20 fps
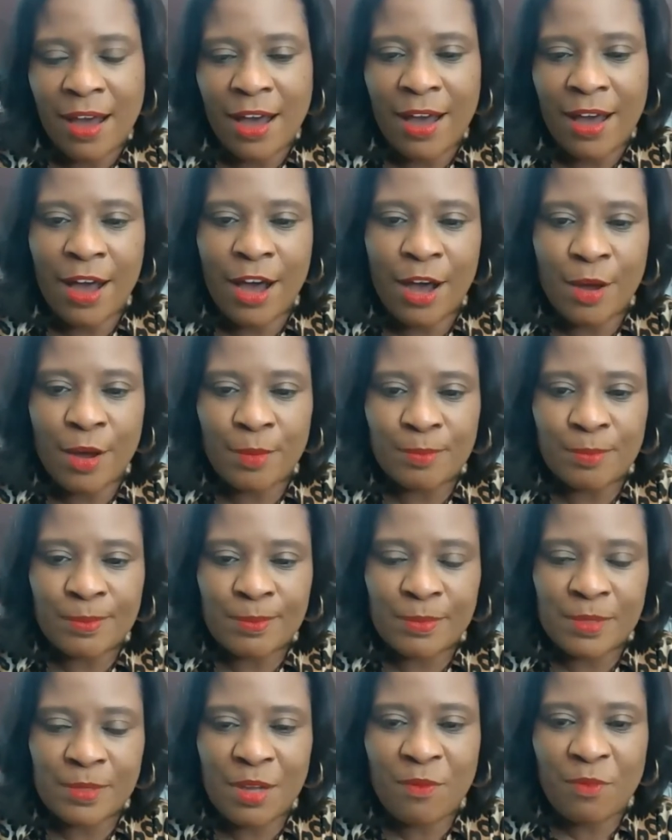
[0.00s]

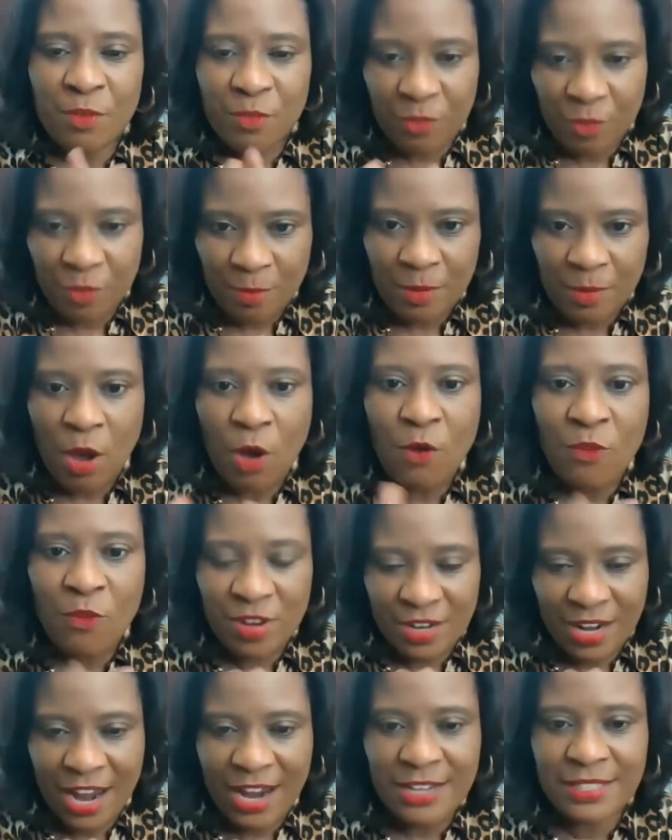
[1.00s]
suffered from
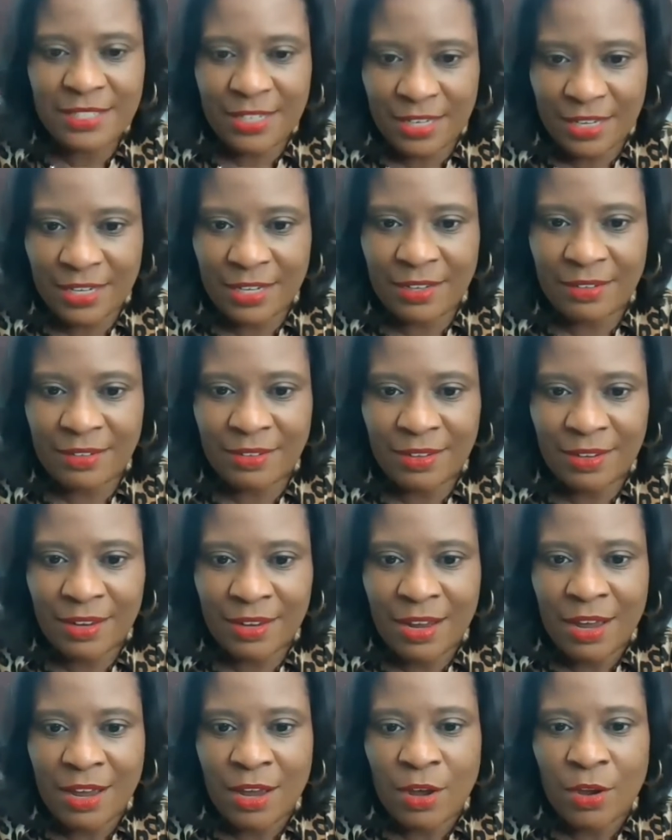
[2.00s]
COVID-19,
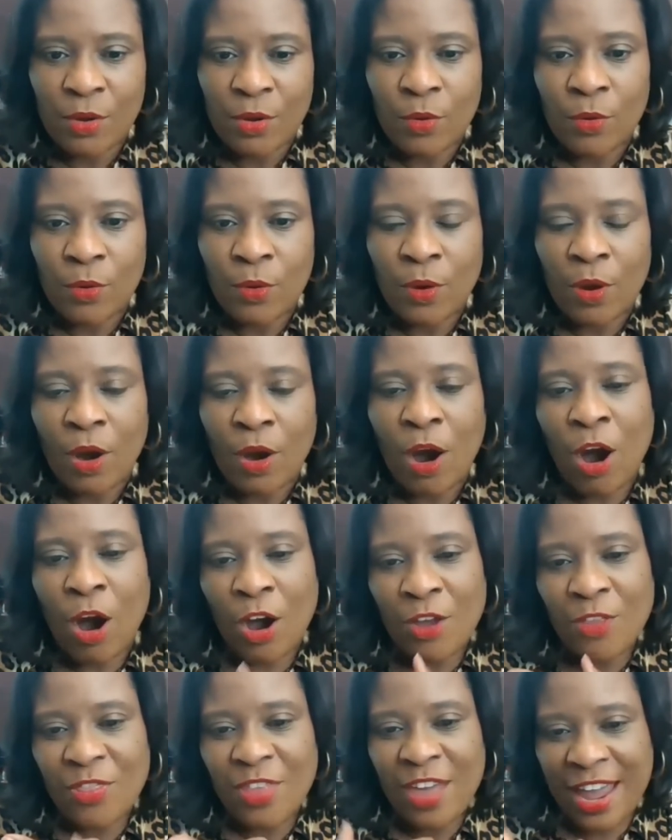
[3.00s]

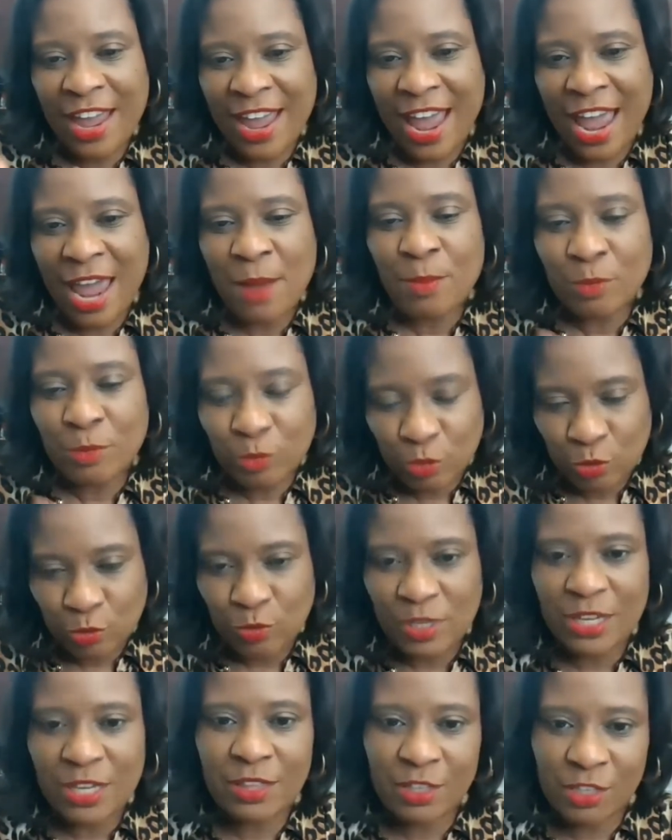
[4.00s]
are they able to
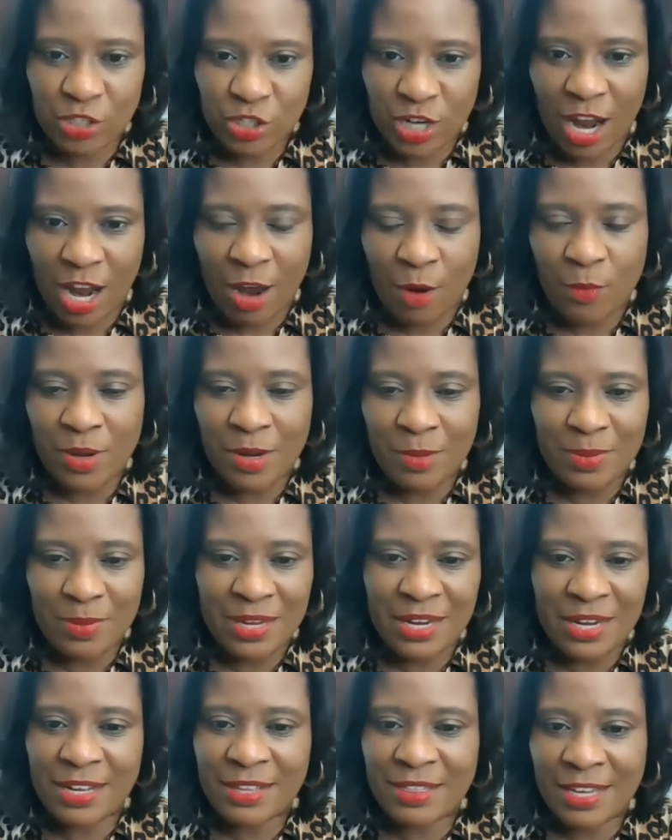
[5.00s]
get the shot? Would it
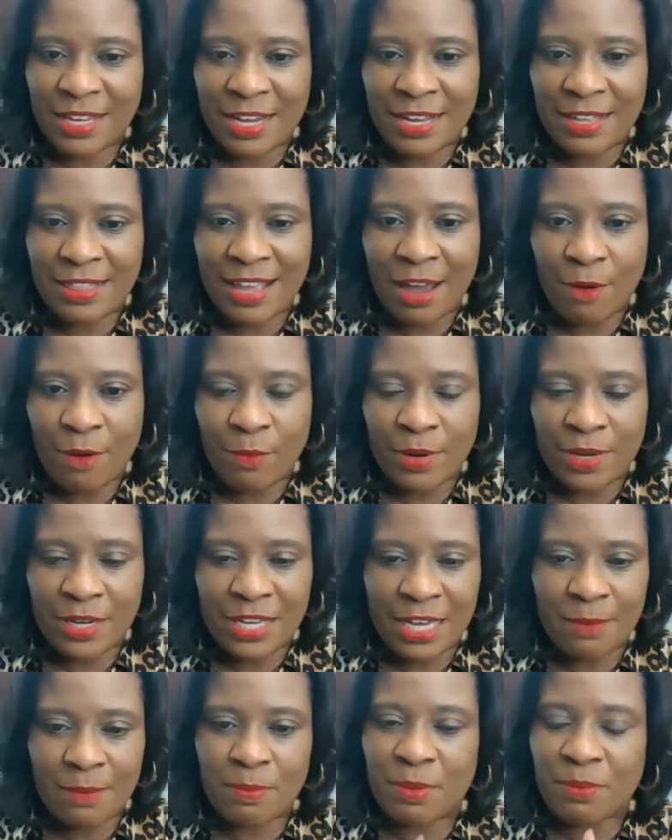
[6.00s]
be anything that would
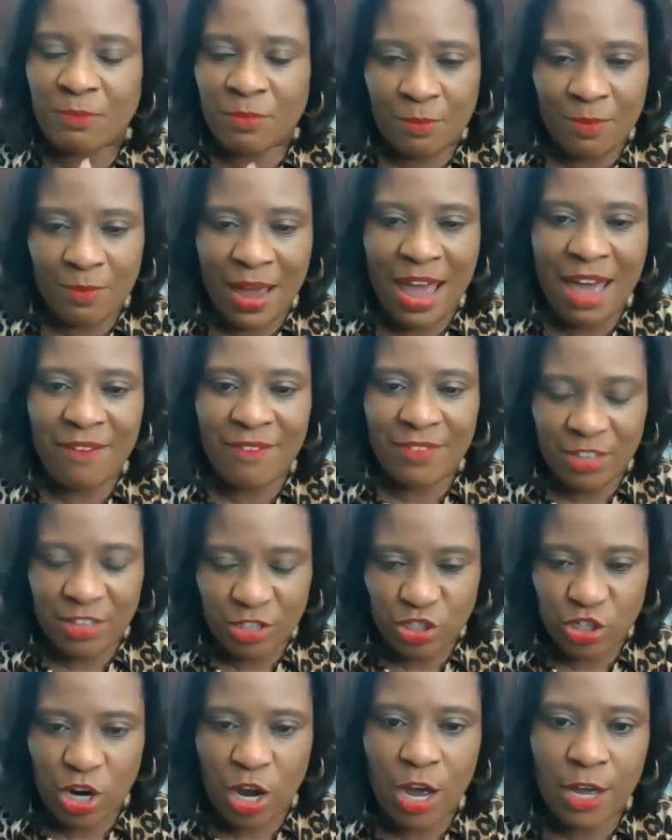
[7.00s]
keep them from having the
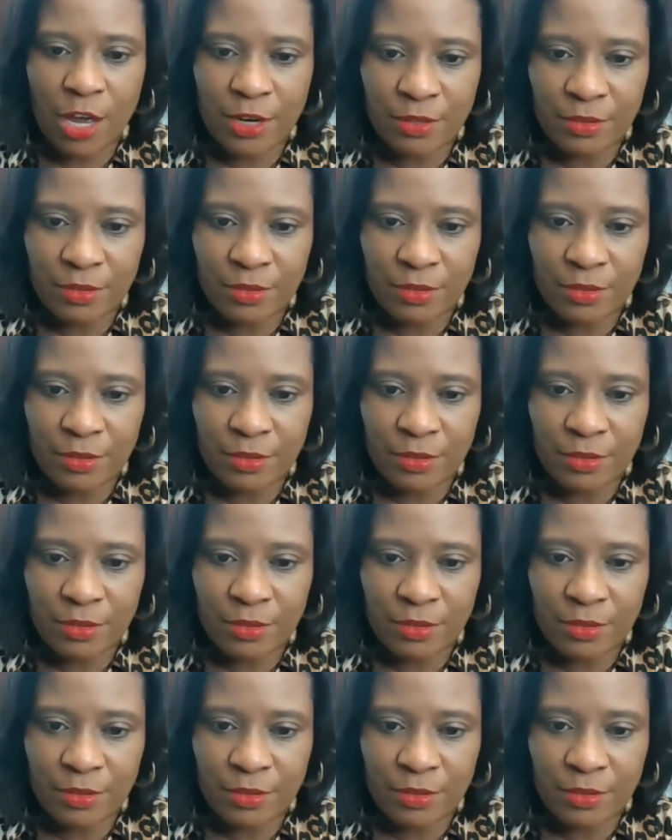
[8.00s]
shot?